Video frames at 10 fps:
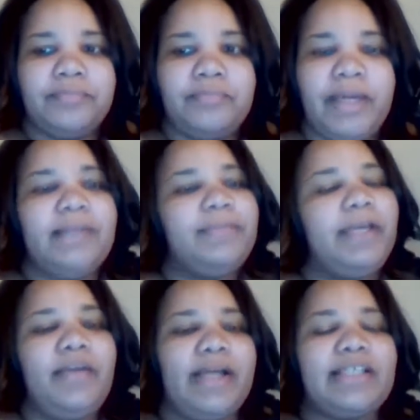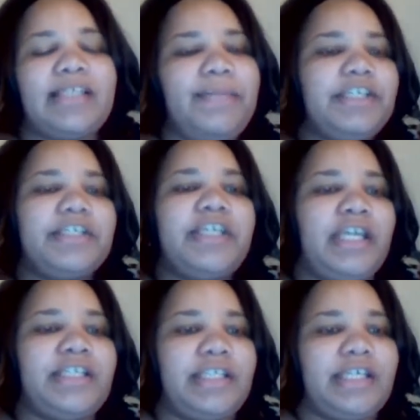But anyways, let me just get
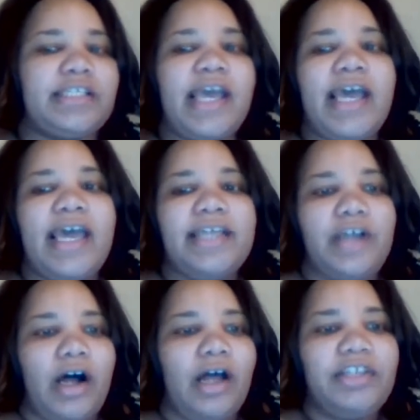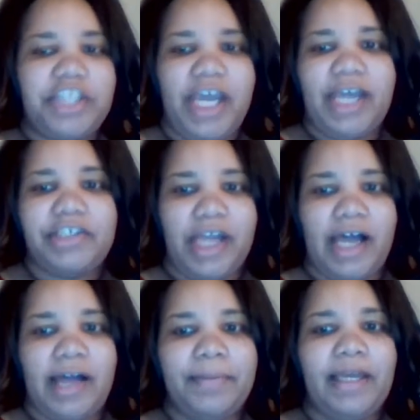into this. It's called the Chat
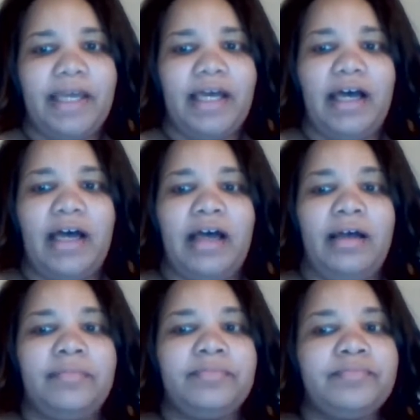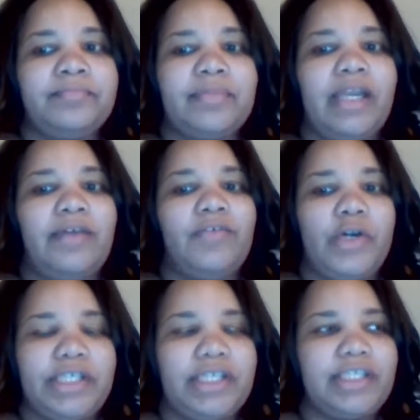Shop. Of
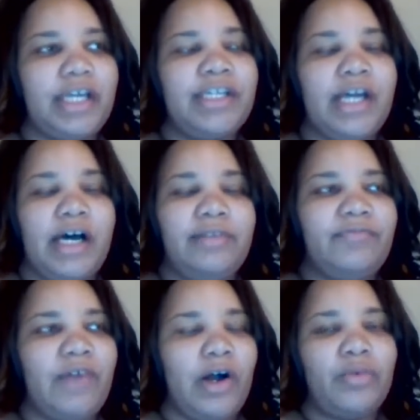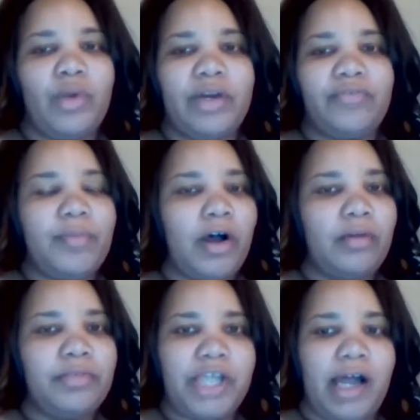course, it's a non-phone work from
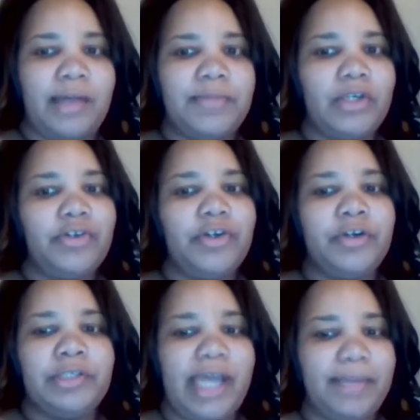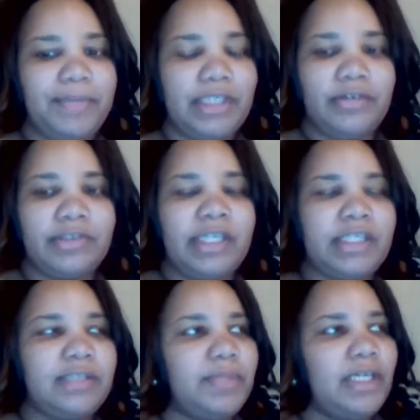home job, so your typing skills
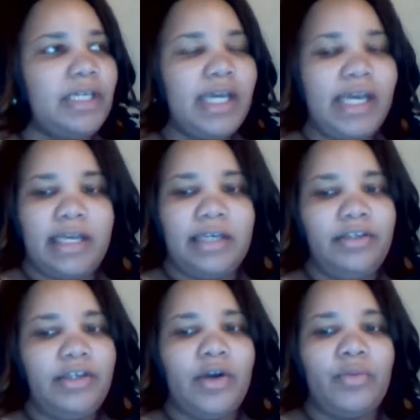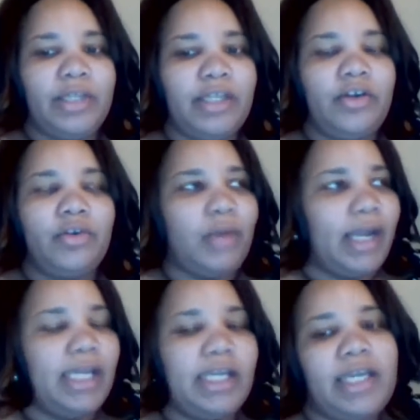need to be, really
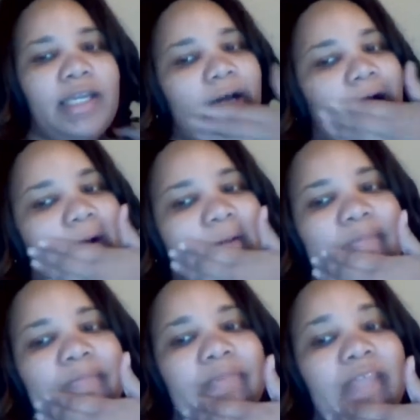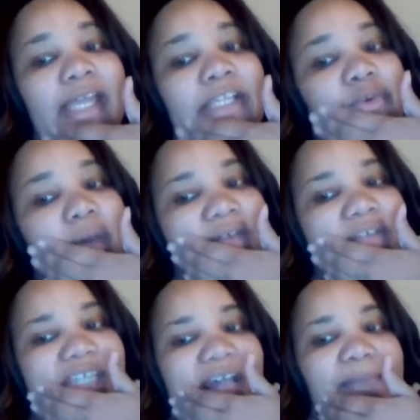great. And they do have
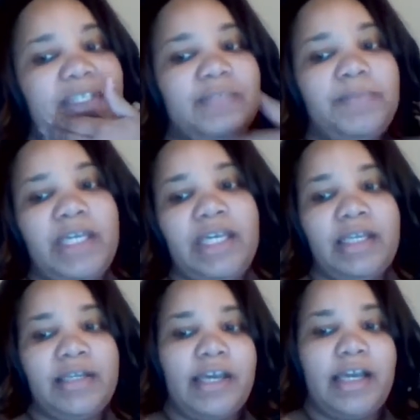a typing speed